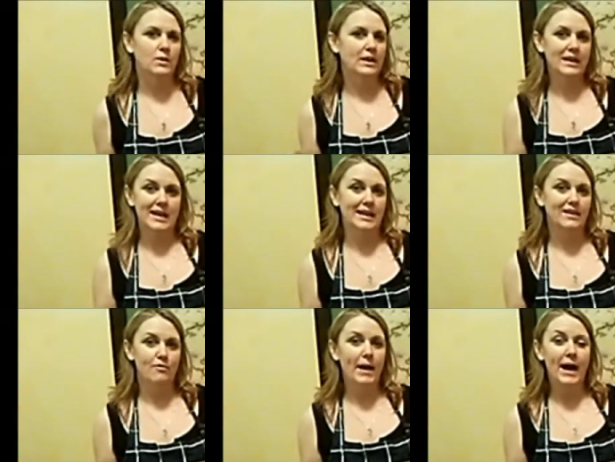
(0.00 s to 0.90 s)
to kind of
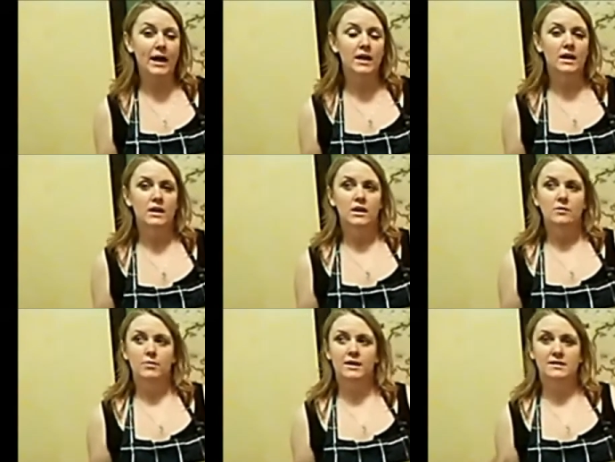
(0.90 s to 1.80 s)
give back
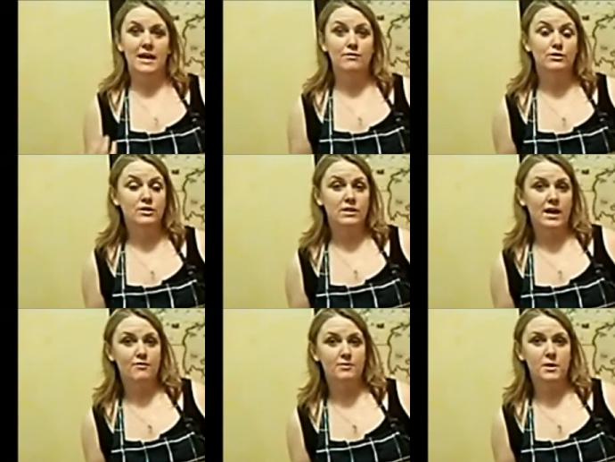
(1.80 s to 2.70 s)
because I've learned a
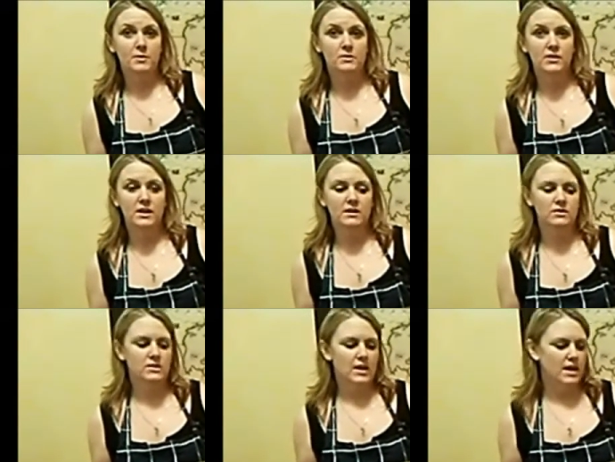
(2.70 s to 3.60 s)
lot from people's
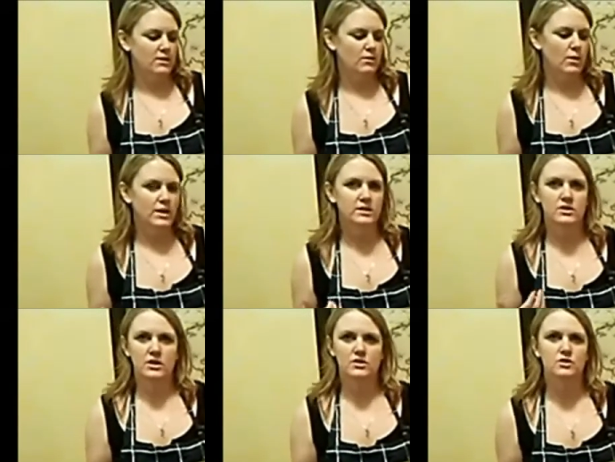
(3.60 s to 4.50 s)
videos and wanted
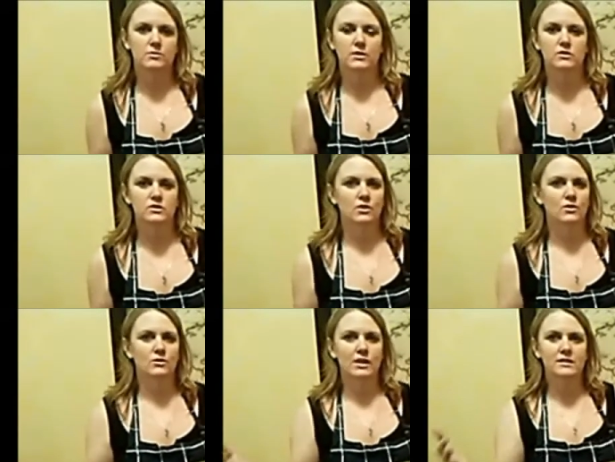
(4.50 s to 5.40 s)
to contribute.
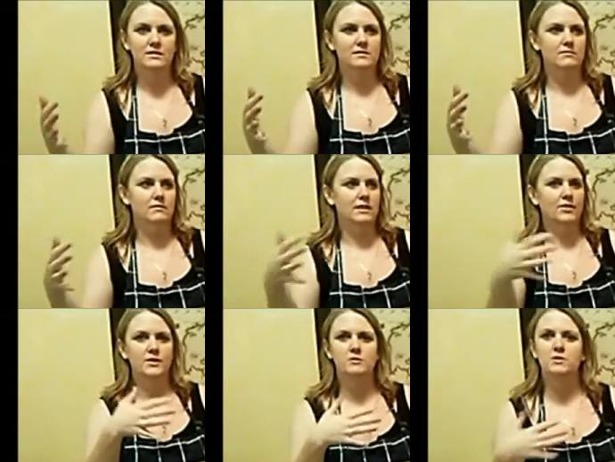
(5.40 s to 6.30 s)
So let's
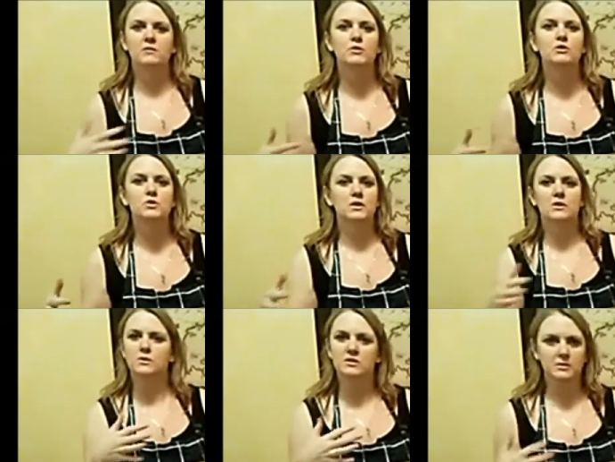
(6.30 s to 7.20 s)
let this be mutually
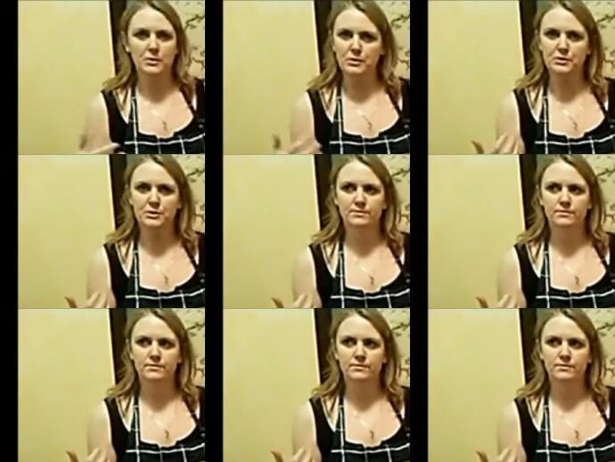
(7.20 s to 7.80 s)
reciprocal.